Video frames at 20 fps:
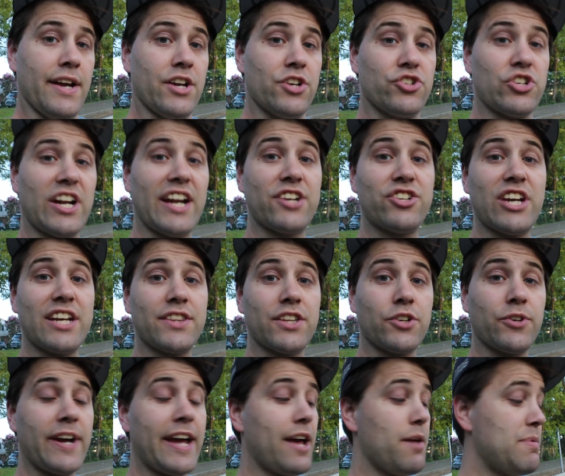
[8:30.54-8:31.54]
Shiny check the
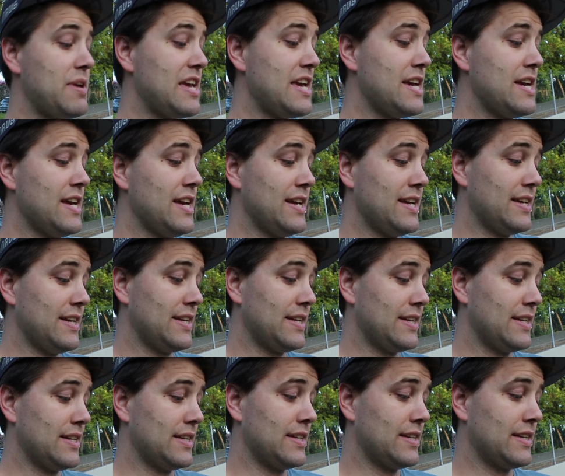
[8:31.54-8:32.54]
Krabby.
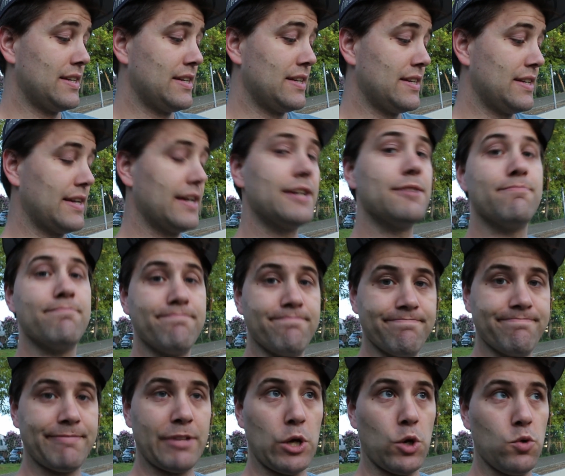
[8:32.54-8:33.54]

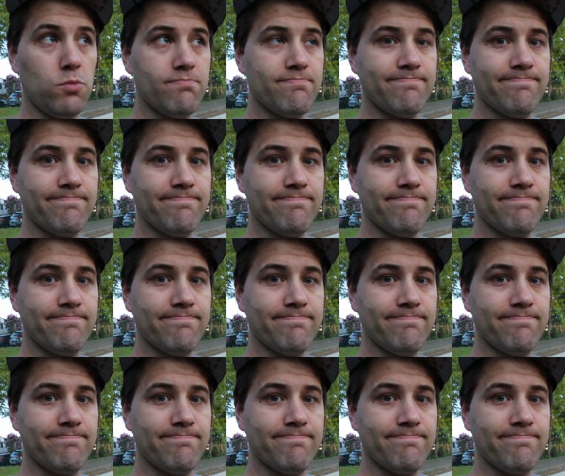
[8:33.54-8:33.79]
Nope.